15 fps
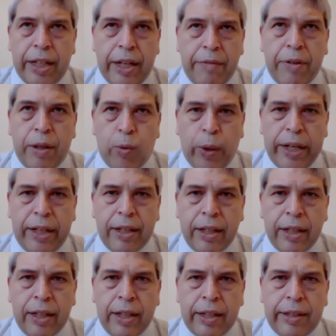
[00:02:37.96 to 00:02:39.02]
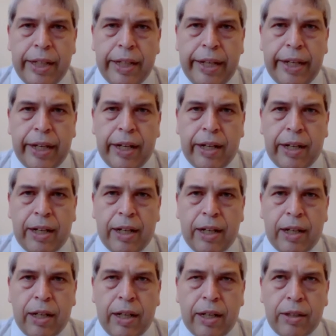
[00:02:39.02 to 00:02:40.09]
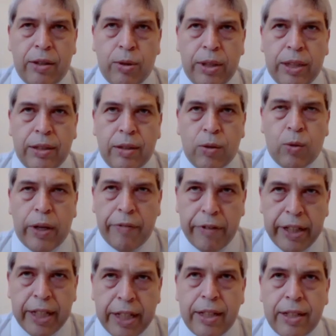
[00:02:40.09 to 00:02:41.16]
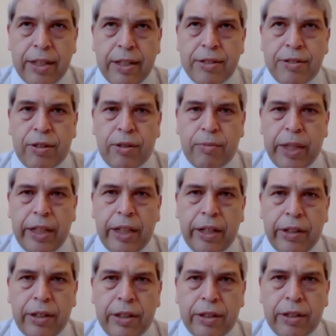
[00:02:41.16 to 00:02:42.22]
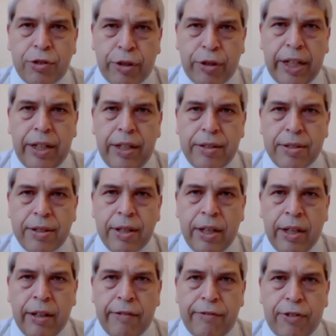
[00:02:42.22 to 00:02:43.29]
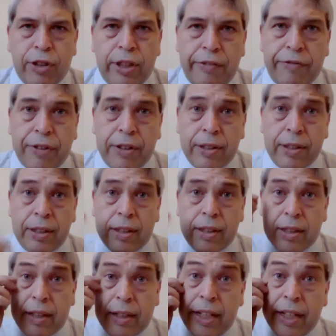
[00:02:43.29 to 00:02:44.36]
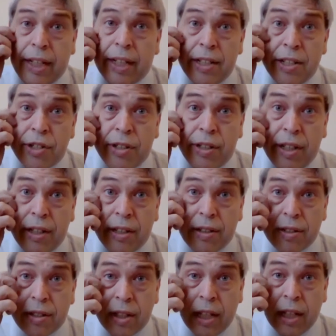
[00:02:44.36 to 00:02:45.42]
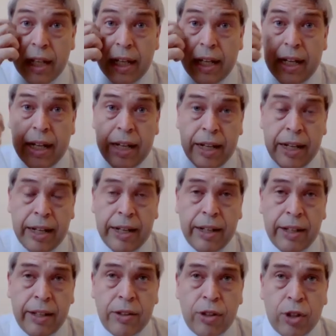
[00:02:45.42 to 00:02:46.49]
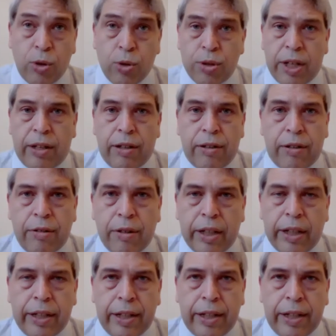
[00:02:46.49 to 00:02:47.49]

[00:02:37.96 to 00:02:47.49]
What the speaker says: every week they are doing webinars or many other trainings for different clinical engineers, and those are